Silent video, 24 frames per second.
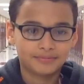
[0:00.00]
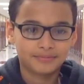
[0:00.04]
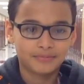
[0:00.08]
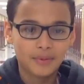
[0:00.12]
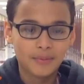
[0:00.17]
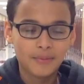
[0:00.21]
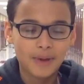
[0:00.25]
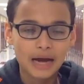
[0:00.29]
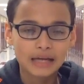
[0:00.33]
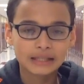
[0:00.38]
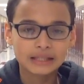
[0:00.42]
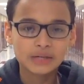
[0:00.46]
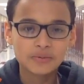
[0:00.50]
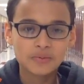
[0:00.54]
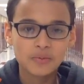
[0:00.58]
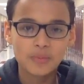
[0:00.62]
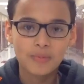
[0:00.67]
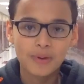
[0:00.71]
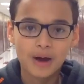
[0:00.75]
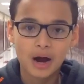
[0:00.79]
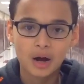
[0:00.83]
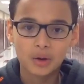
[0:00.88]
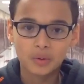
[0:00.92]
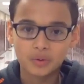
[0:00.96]
My
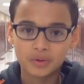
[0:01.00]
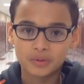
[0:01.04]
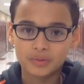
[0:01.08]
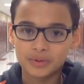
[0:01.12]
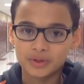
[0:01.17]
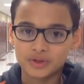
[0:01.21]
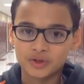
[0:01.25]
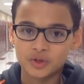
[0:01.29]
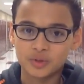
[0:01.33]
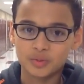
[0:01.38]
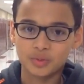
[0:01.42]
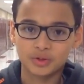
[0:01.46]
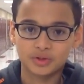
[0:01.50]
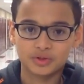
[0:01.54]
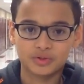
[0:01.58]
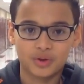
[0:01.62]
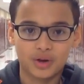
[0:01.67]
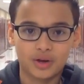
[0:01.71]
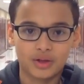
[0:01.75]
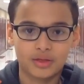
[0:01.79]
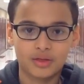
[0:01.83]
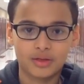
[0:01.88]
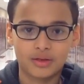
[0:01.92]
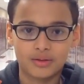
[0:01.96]
superpower would be super
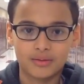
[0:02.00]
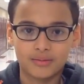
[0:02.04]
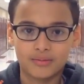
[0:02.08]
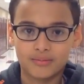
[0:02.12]
strength.